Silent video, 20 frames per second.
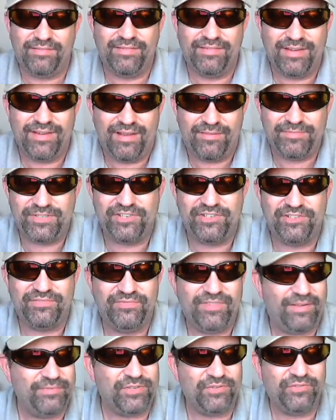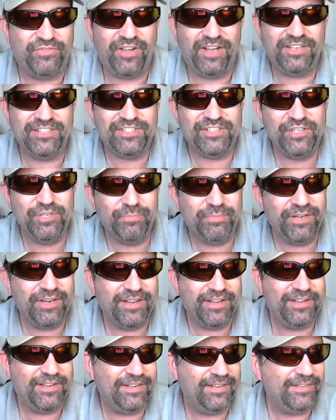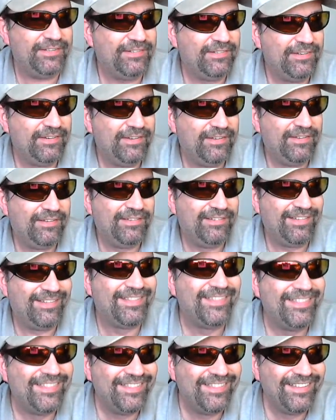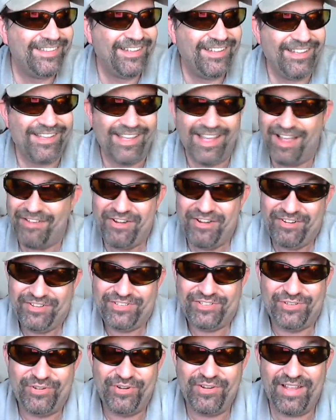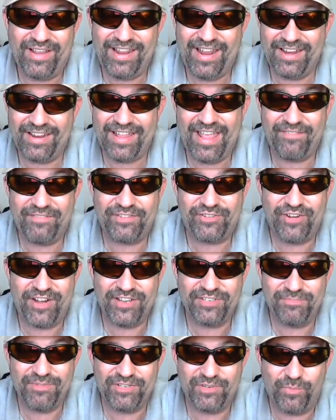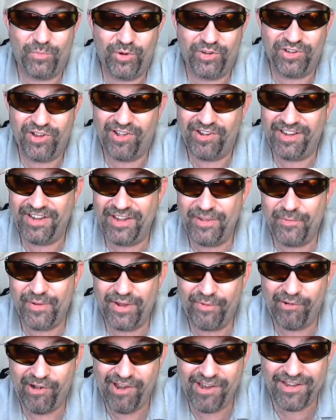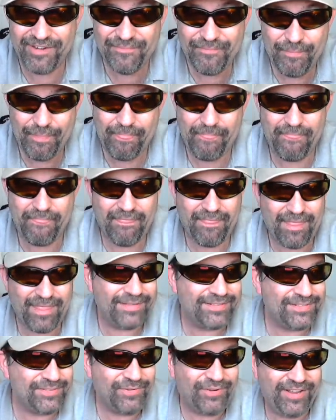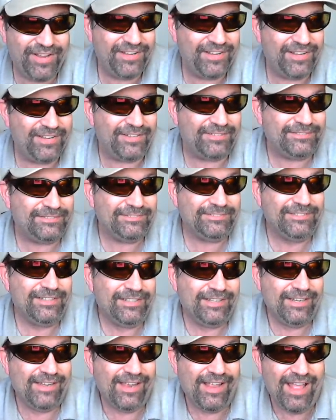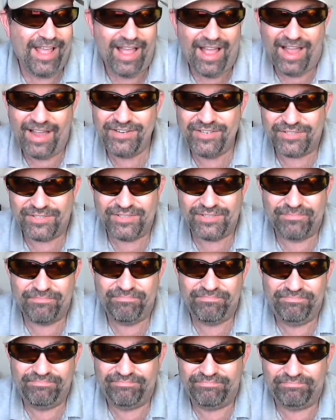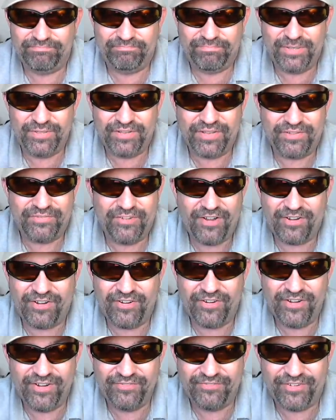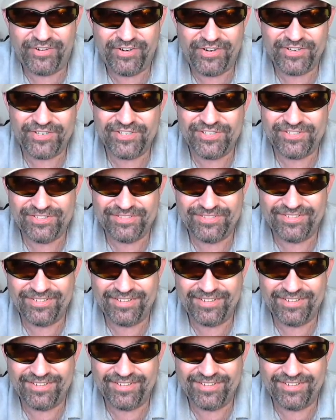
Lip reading: I'm so fucking stupid. I figured, screw it. I gotta have the transmission worked on anyway, right? So I just put the fucker in first,